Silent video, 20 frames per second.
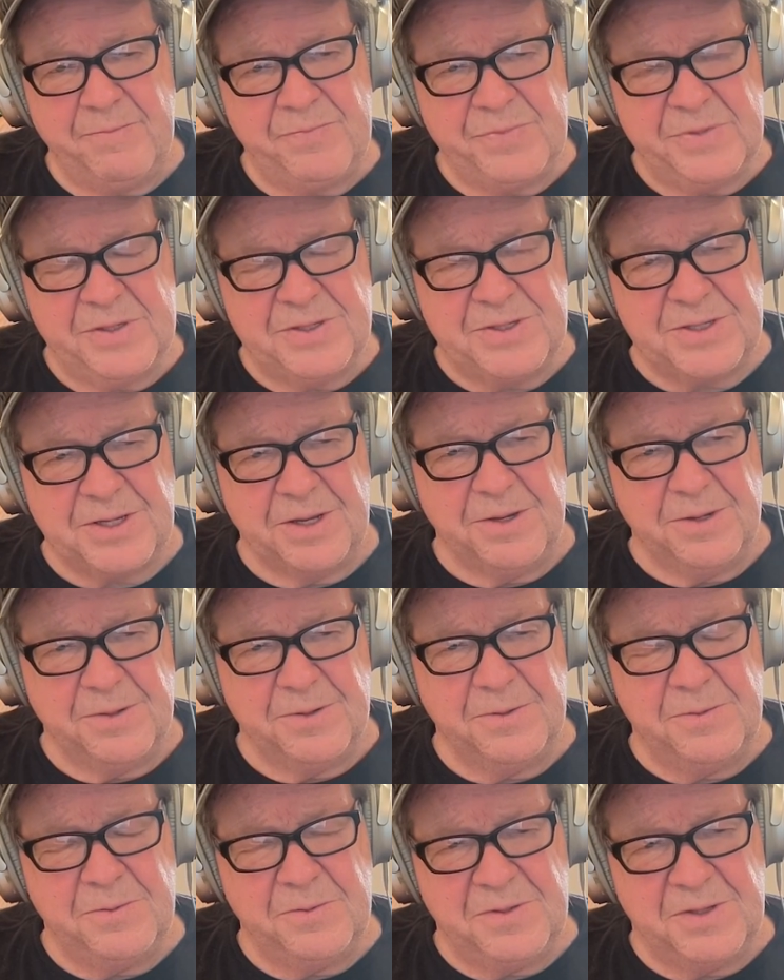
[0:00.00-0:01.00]

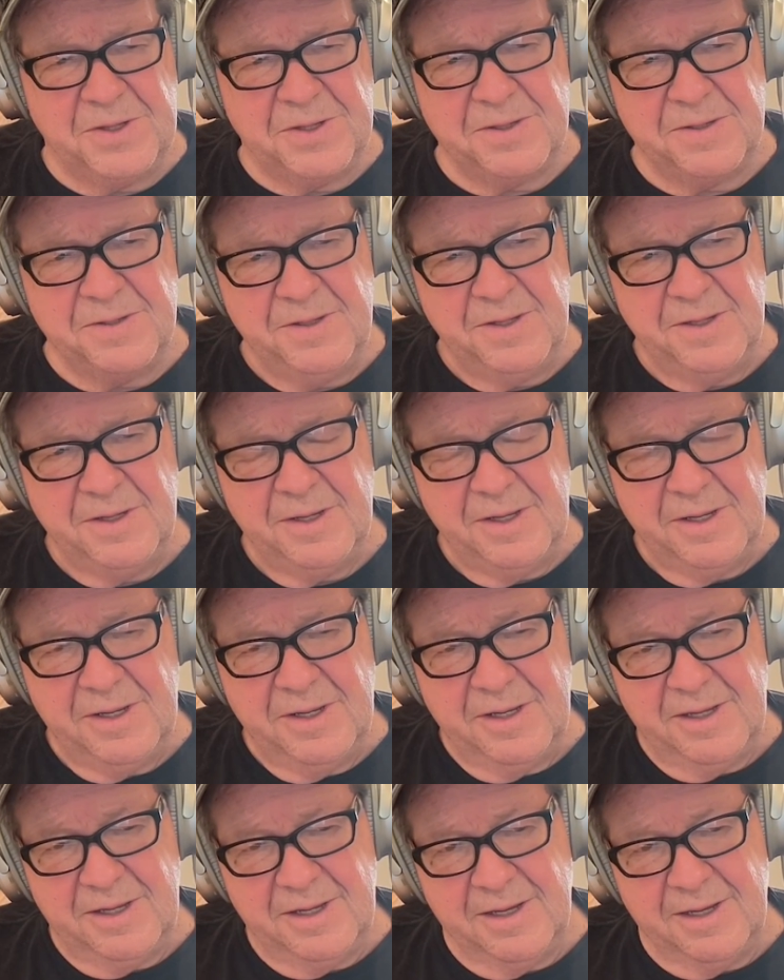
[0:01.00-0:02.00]
So
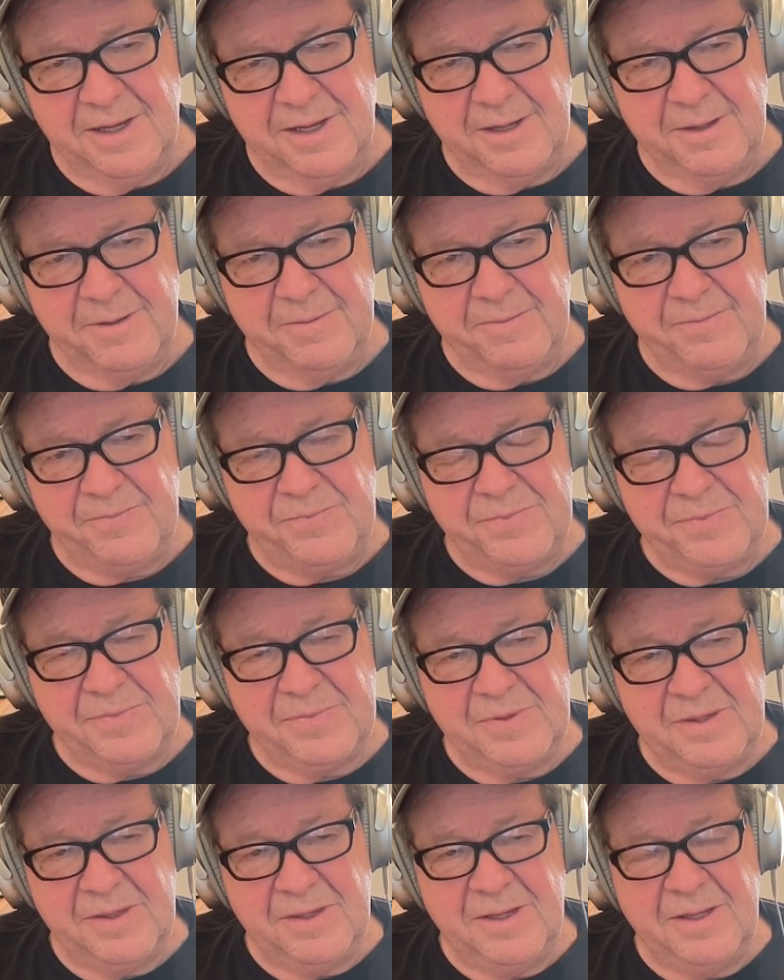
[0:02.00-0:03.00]
um,
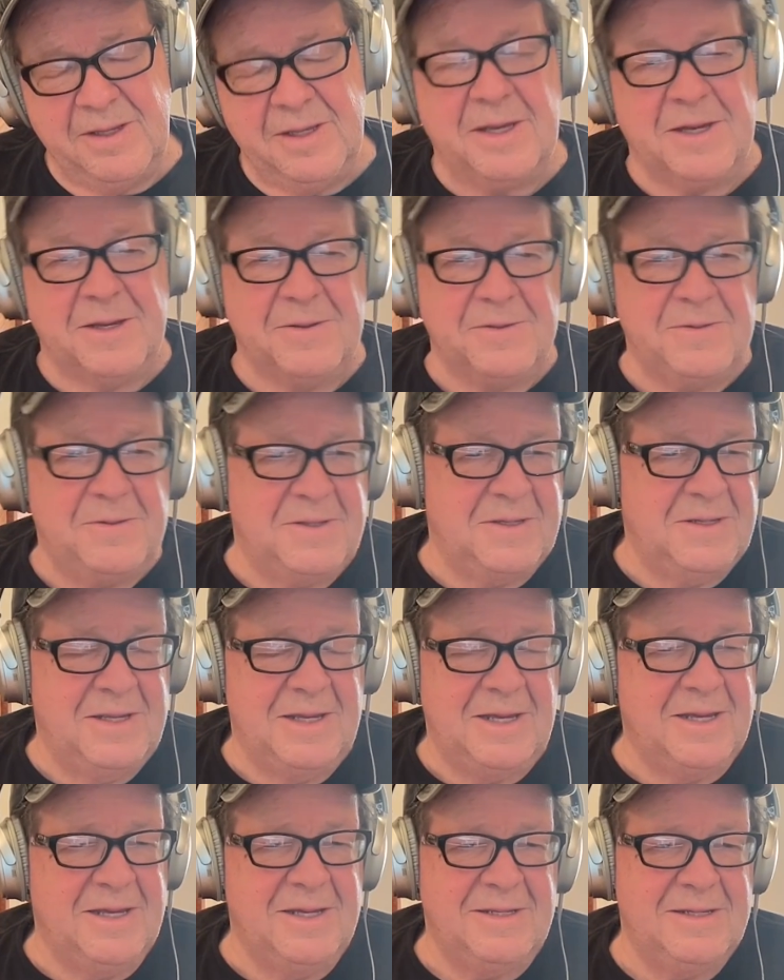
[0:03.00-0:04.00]
yeah,
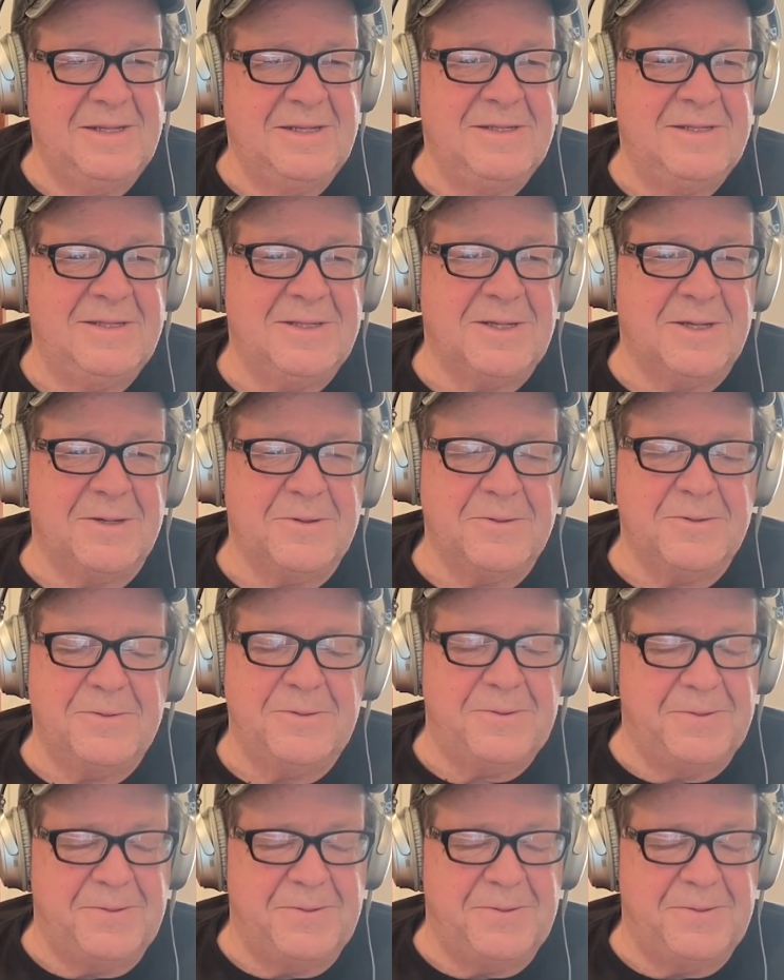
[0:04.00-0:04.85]
so,